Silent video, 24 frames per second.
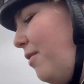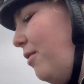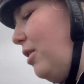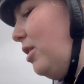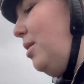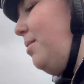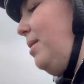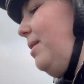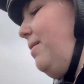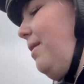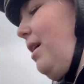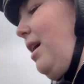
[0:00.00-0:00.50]
going
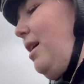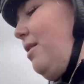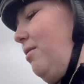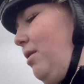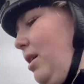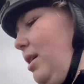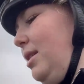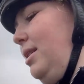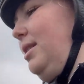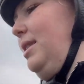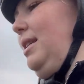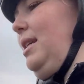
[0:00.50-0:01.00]
to be very
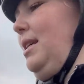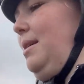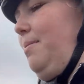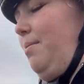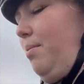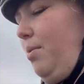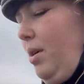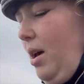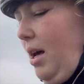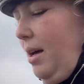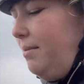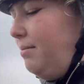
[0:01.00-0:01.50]
rusty,
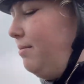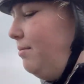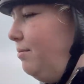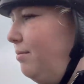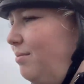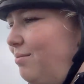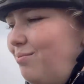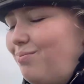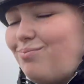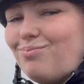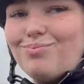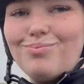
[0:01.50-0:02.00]
but
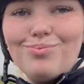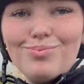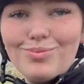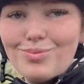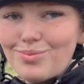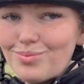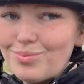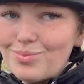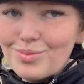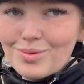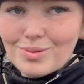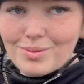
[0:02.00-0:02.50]

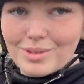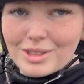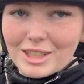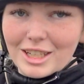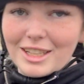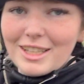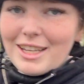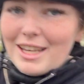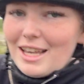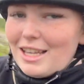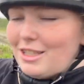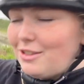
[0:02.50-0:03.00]

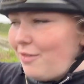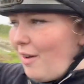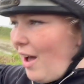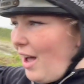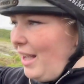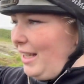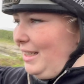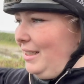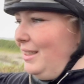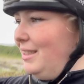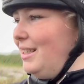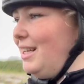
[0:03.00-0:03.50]
it's
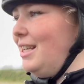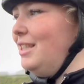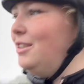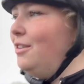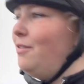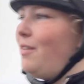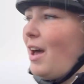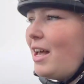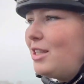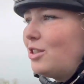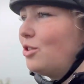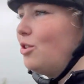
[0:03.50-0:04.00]
fine. It's
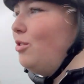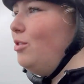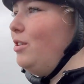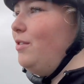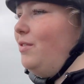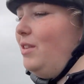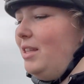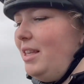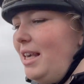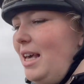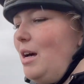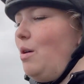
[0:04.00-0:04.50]
first school of
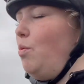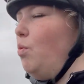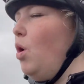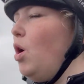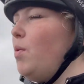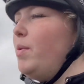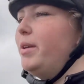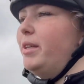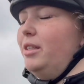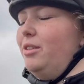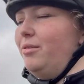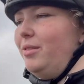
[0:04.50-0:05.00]
the year. What are
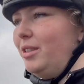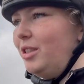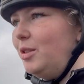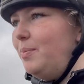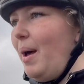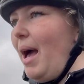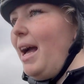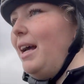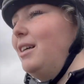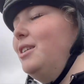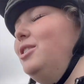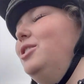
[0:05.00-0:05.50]
we going to
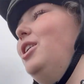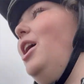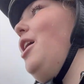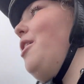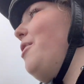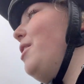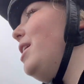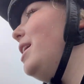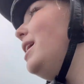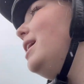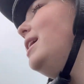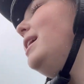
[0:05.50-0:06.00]
expect? So
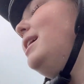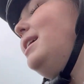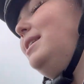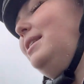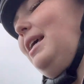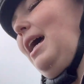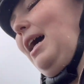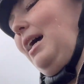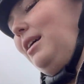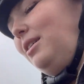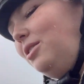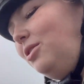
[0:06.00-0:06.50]

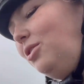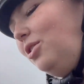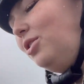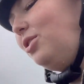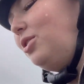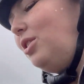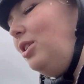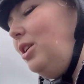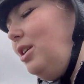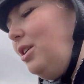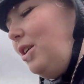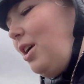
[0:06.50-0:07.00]
yeah, just
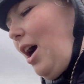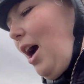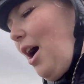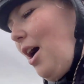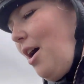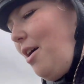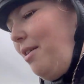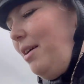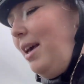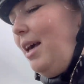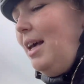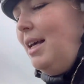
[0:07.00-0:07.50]
going to
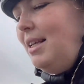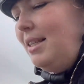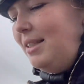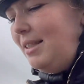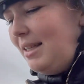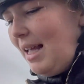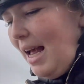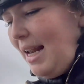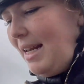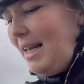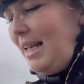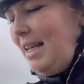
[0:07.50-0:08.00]
go
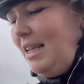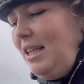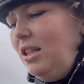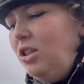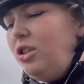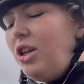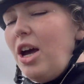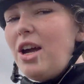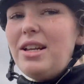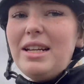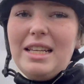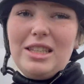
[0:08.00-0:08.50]
steady.
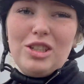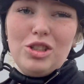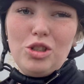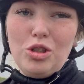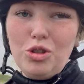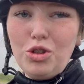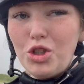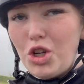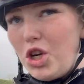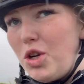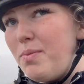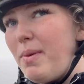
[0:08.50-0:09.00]
Don't need to do
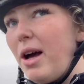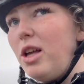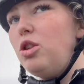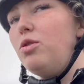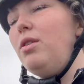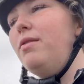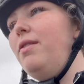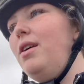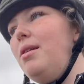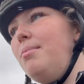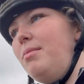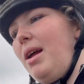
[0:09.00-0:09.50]
too much
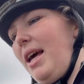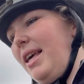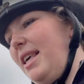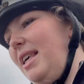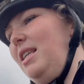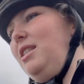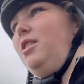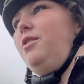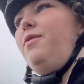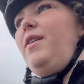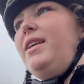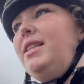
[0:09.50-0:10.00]
with him. Like,
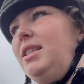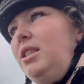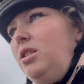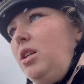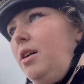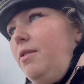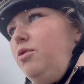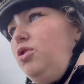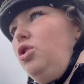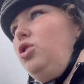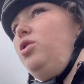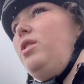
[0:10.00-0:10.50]
he's fit
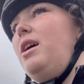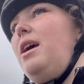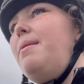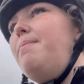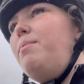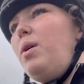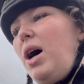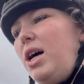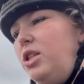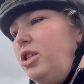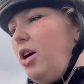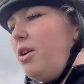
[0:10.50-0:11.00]
enough to do it,
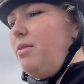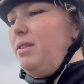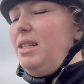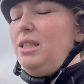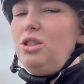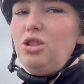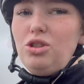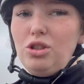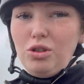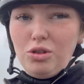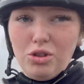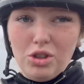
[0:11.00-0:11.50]
but I don't need
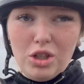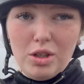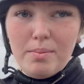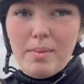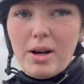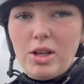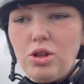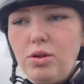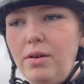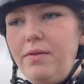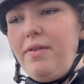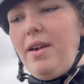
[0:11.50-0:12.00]
to do too
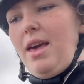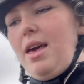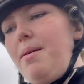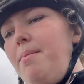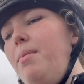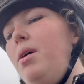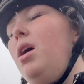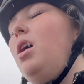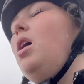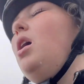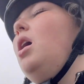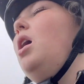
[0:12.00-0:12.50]
much of
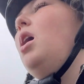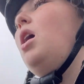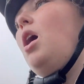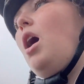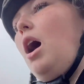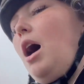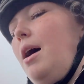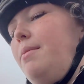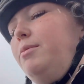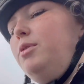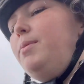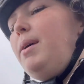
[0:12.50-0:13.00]
him,
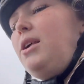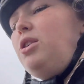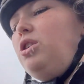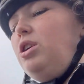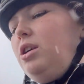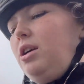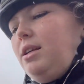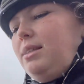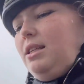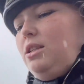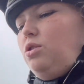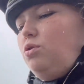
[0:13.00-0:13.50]
especially
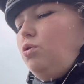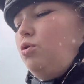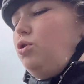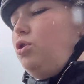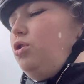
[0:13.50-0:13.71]
because he's not